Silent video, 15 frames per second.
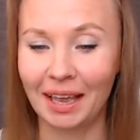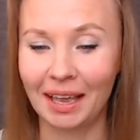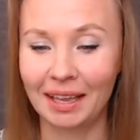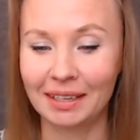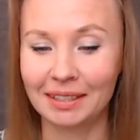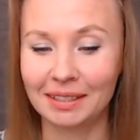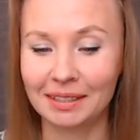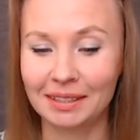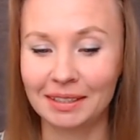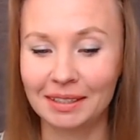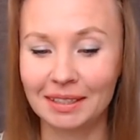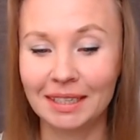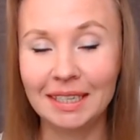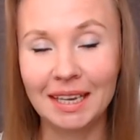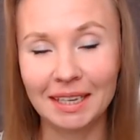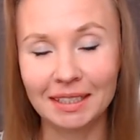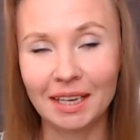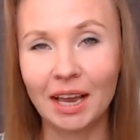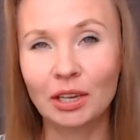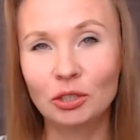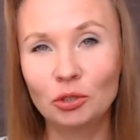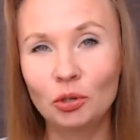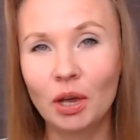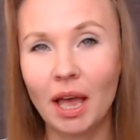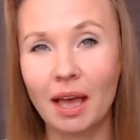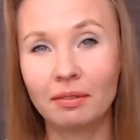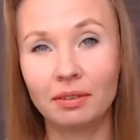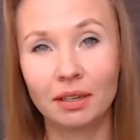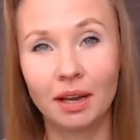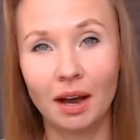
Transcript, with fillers: and yes I do have